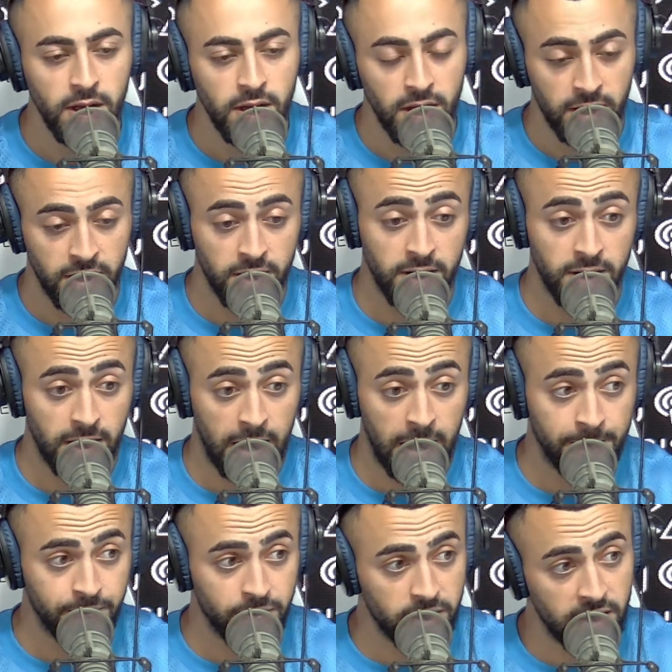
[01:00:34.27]
And then
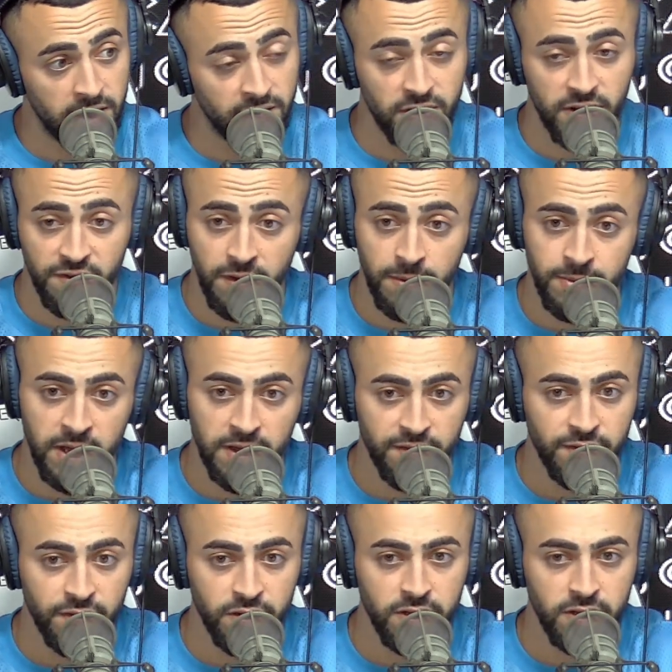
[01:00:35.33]
even if I'm not
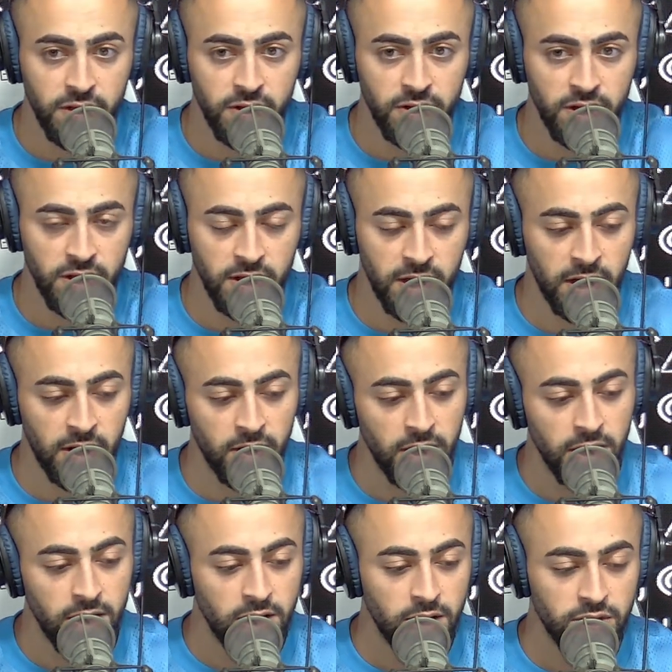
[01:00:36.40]
fully there yet now,
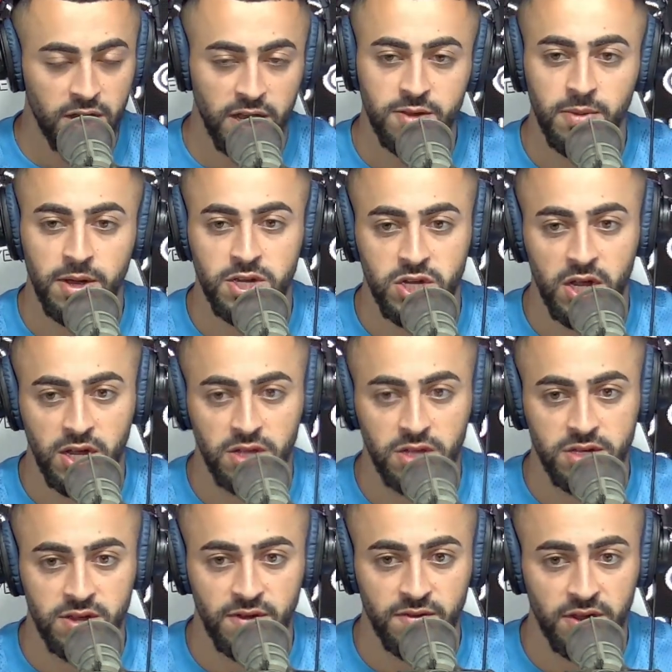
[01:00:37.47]
that's my
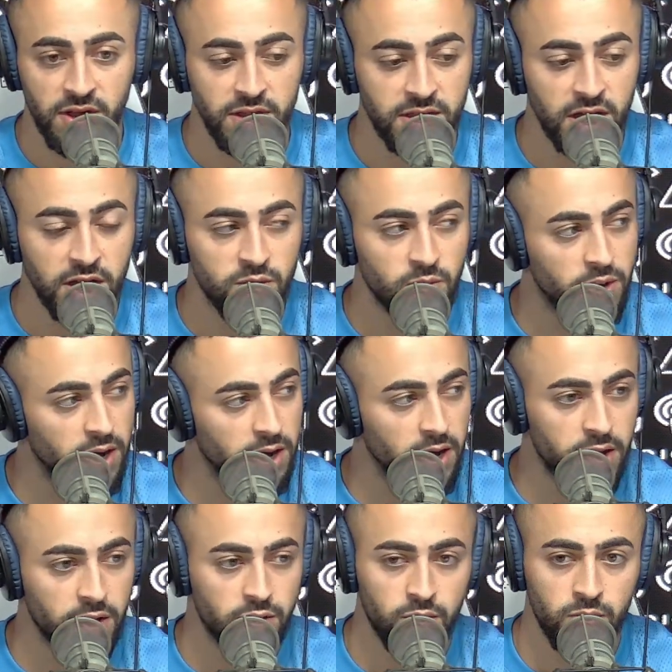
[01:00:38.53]
checklist every day. That's what I got
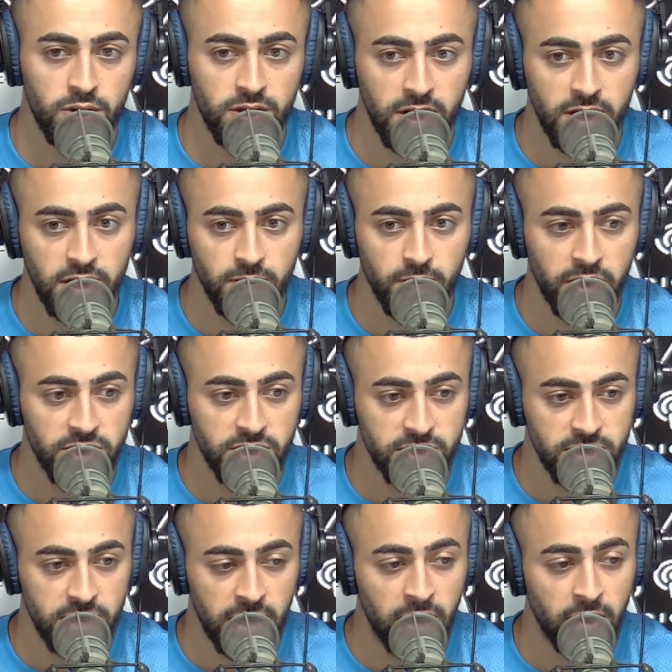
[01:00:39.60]
to do on a daily basis
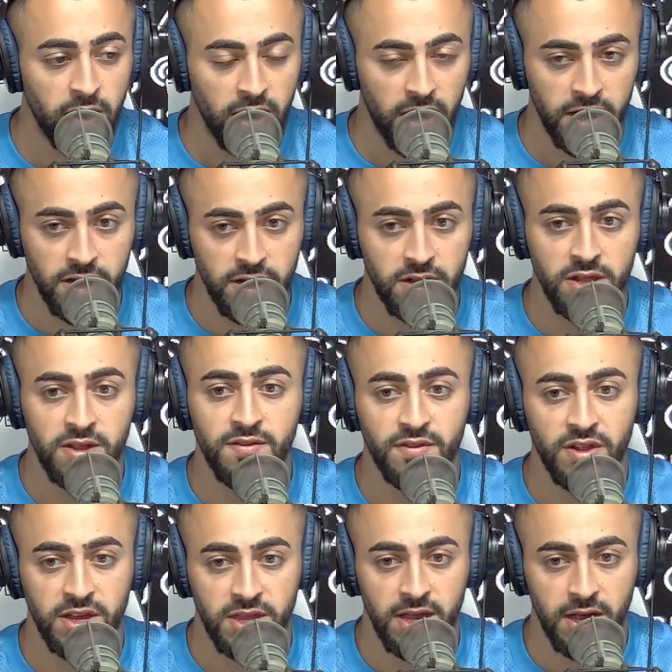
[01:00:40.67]
now. I need to live
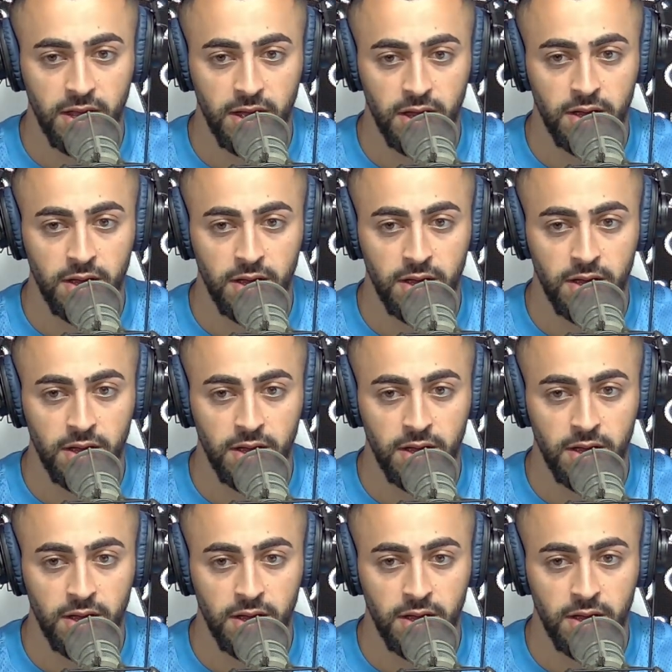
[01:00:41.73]
like that guy.